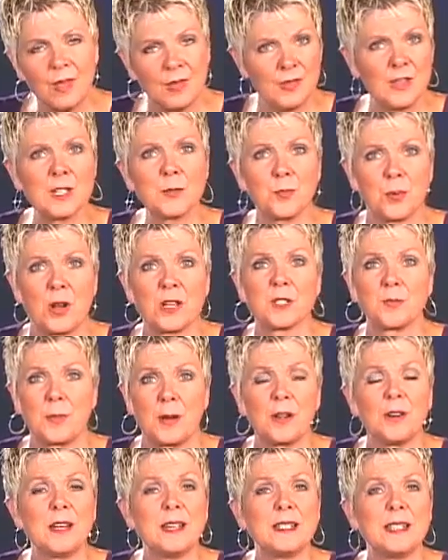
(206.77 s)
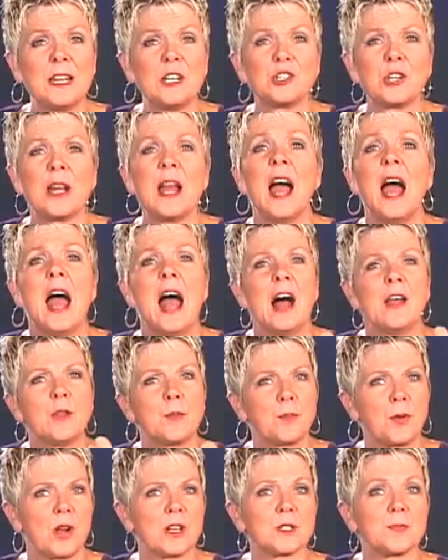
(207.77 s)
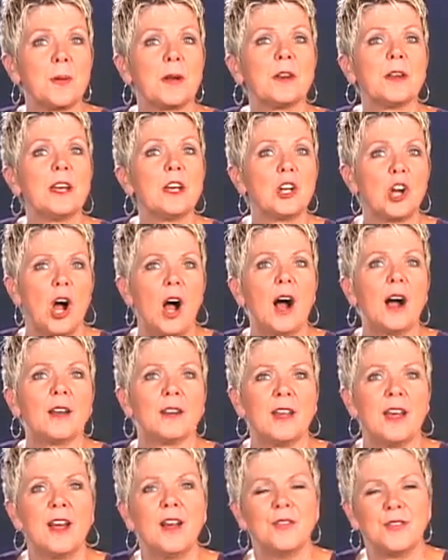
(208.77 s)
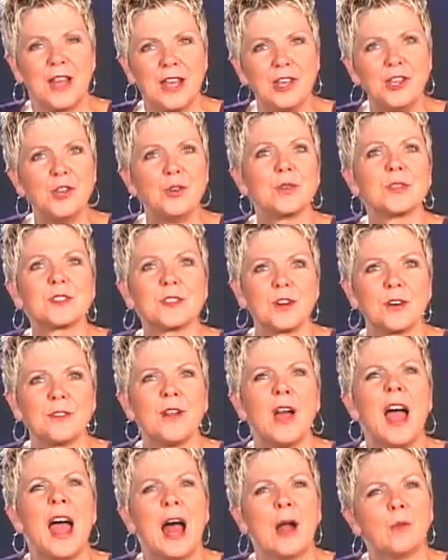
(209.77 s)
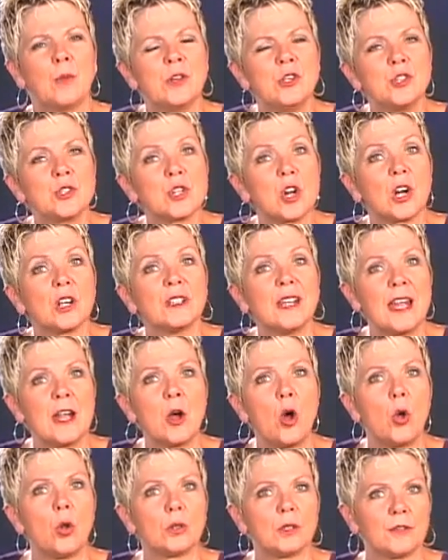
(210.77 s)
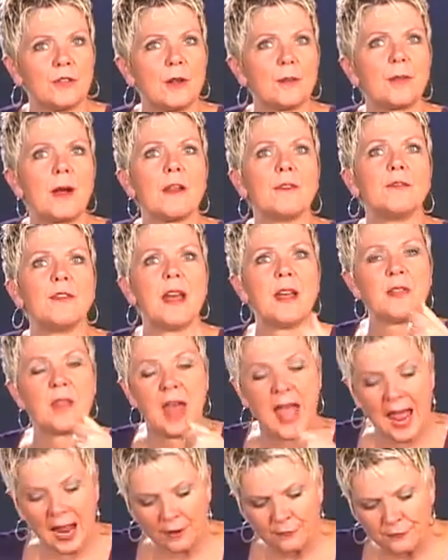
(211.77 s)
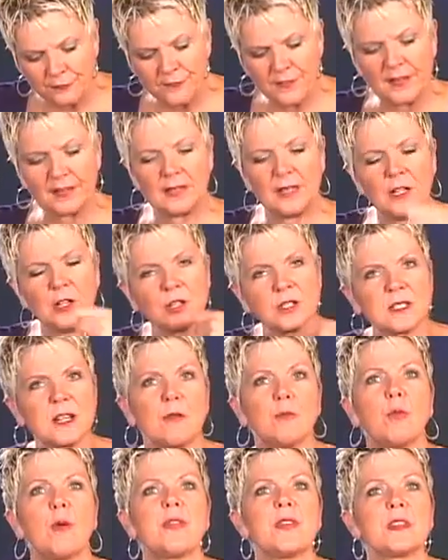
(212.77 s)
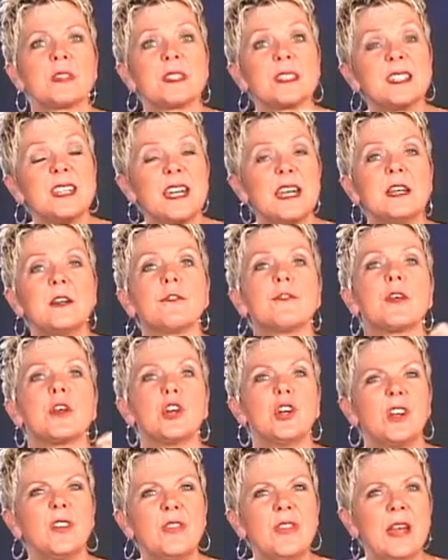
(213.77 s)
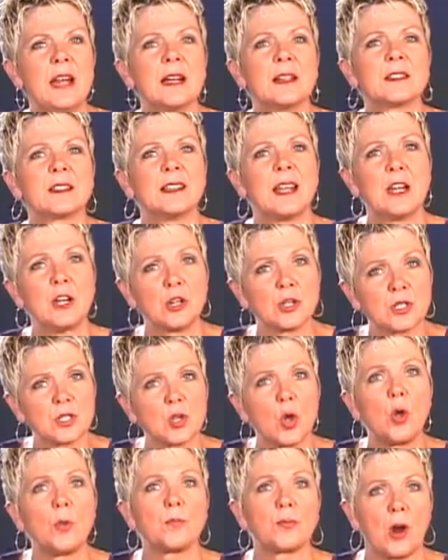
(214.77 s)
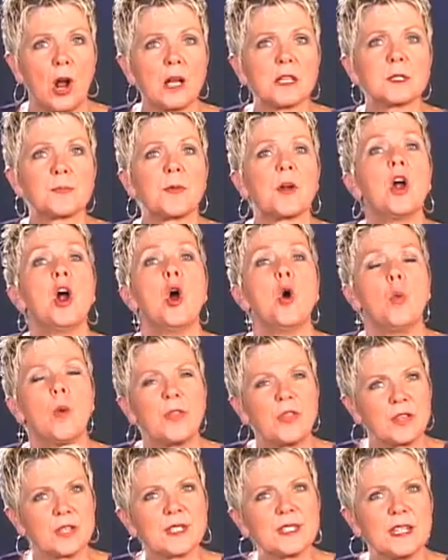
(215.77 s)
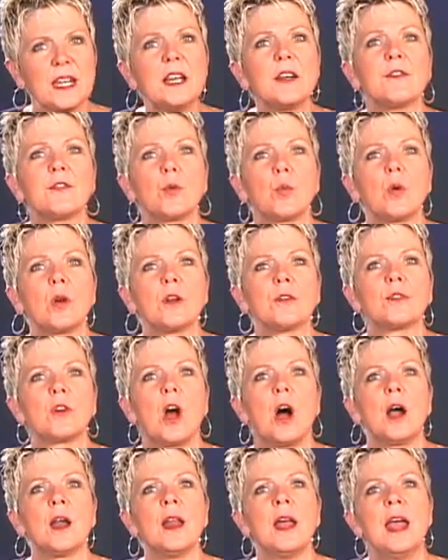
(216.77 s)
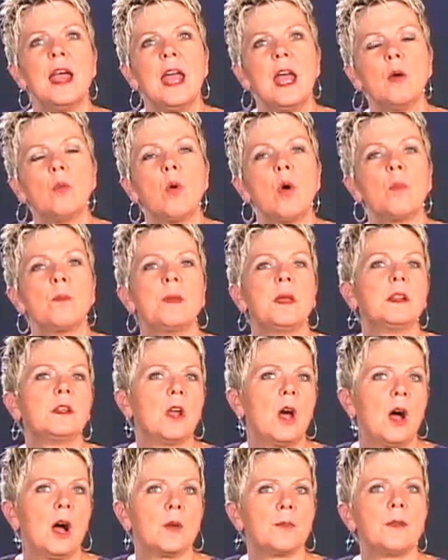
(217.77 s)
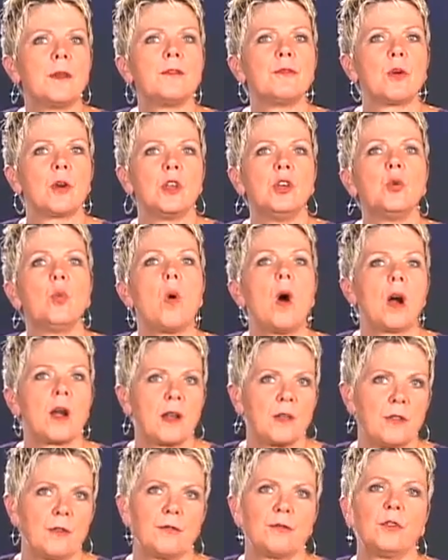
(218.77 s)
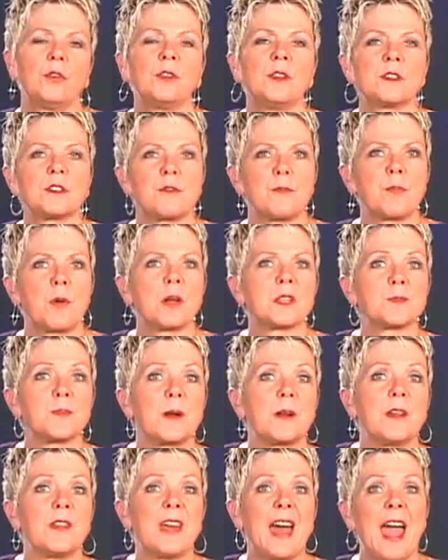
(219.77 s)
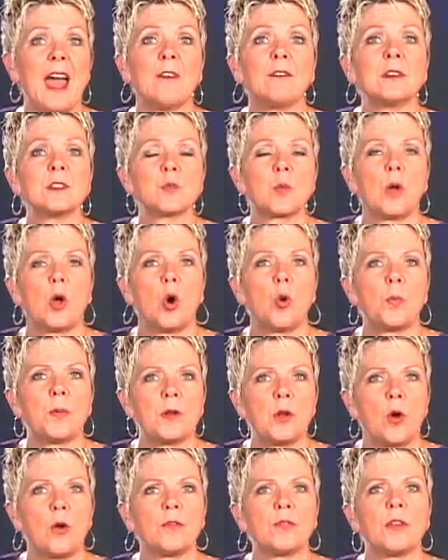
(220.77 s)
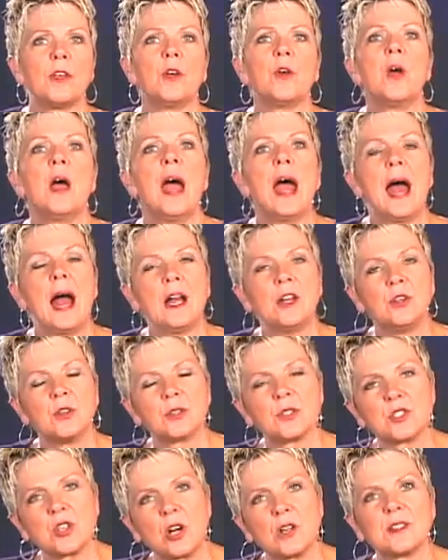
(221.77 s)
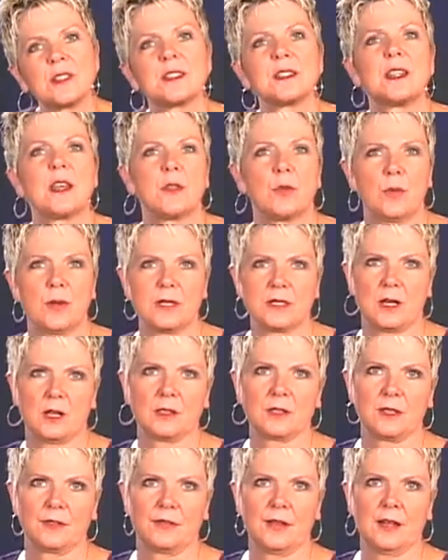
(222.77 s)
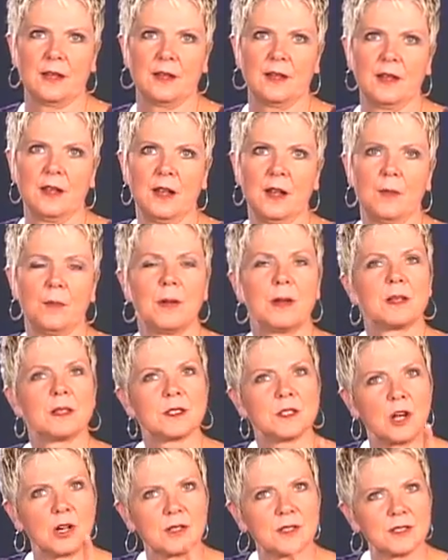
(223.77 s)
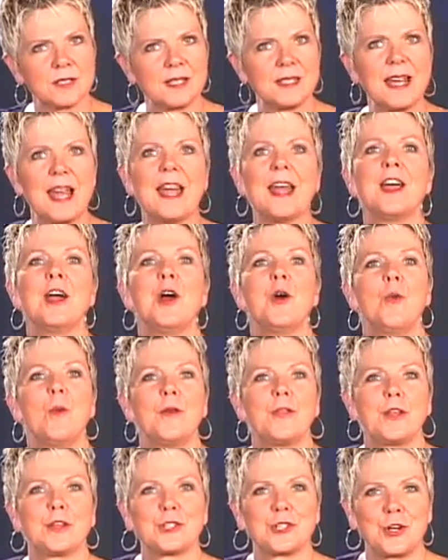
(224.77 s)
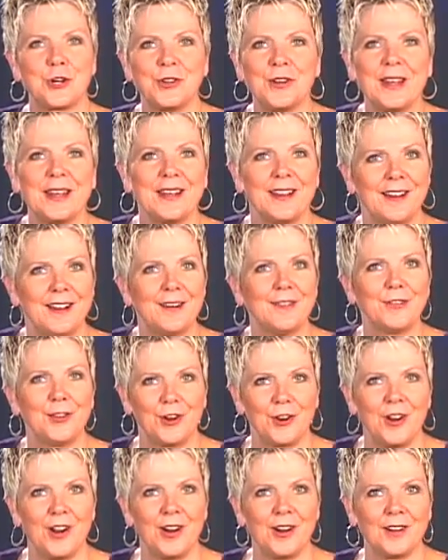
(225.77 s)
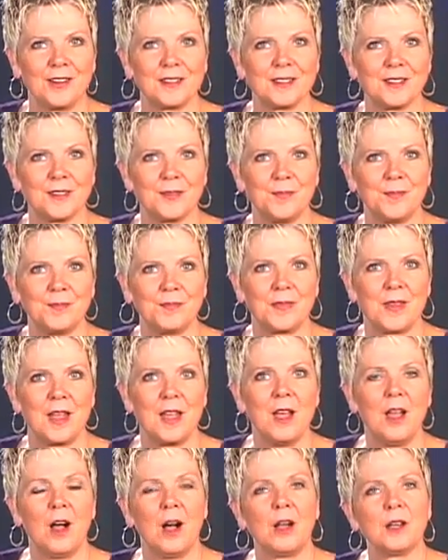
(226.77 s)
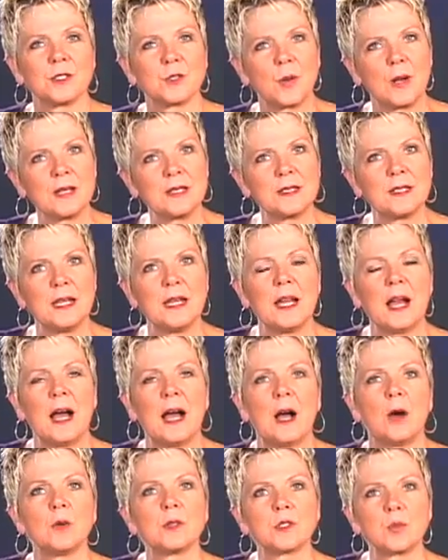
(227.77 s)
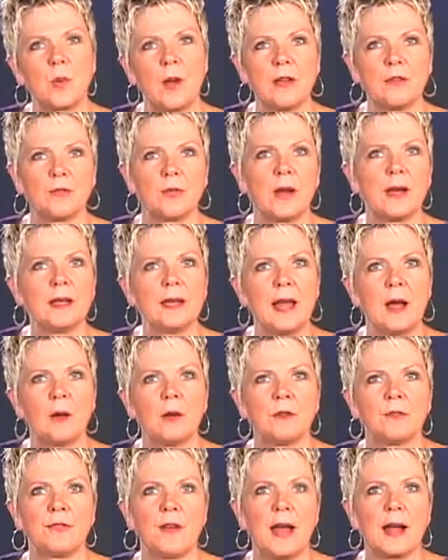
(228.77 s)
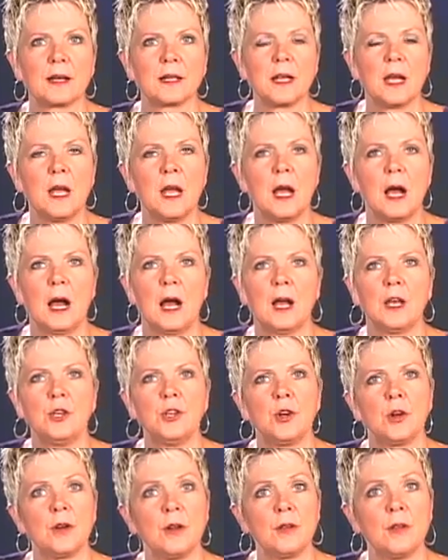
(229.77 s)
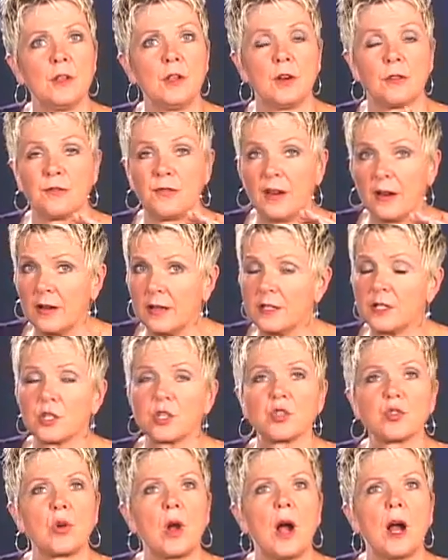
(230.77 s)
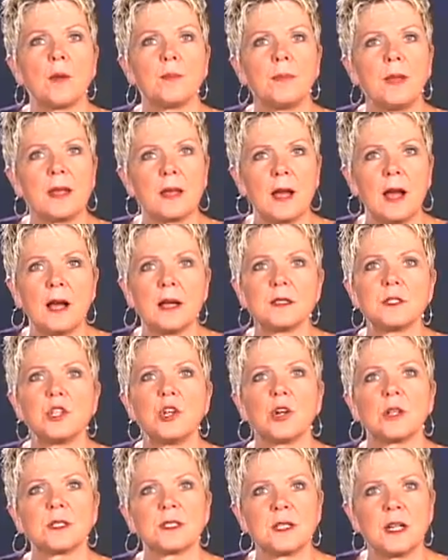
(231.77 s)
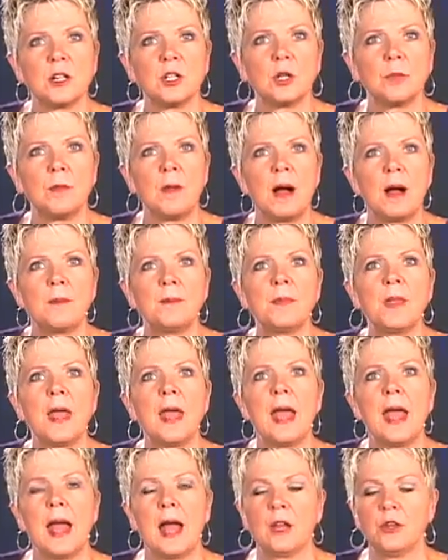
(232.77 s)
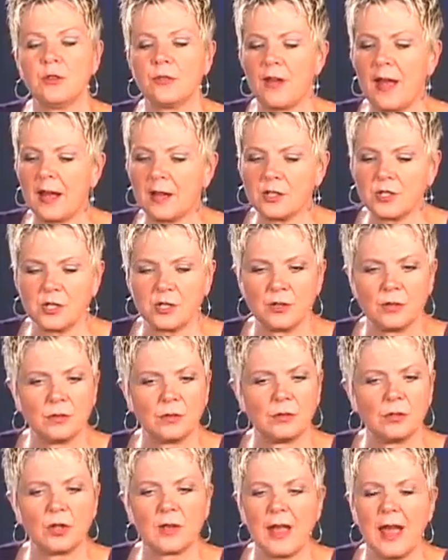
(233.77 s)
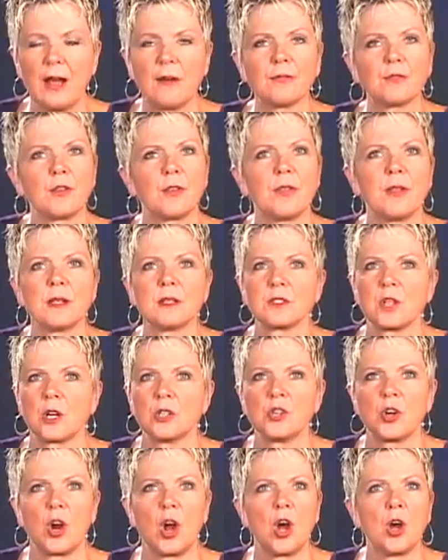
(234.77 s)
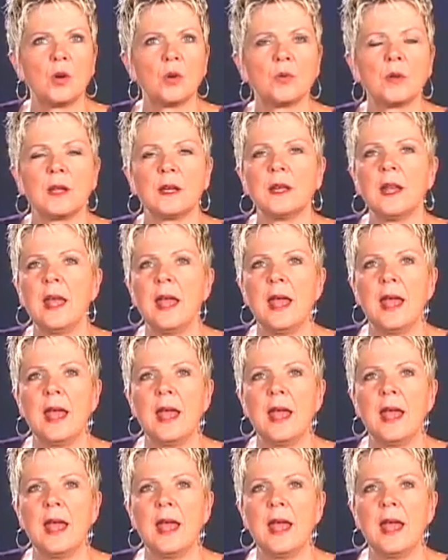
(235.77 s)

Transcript: this prosperity teaching and the prosperity God that you serve, and when you start laying hold of it by faith and filling yourself with the seed of the good things, let your soul prosper with the seed of the Word of God, it won't be long before you walk in the fullness of prosperity. The heavens will open over you and you'll start to see the results of it. But it starts today with a turning of your heart. Also, I see a housewife right now. In fact, you're very distraught because you're a single mom and you've had to look after things on your own,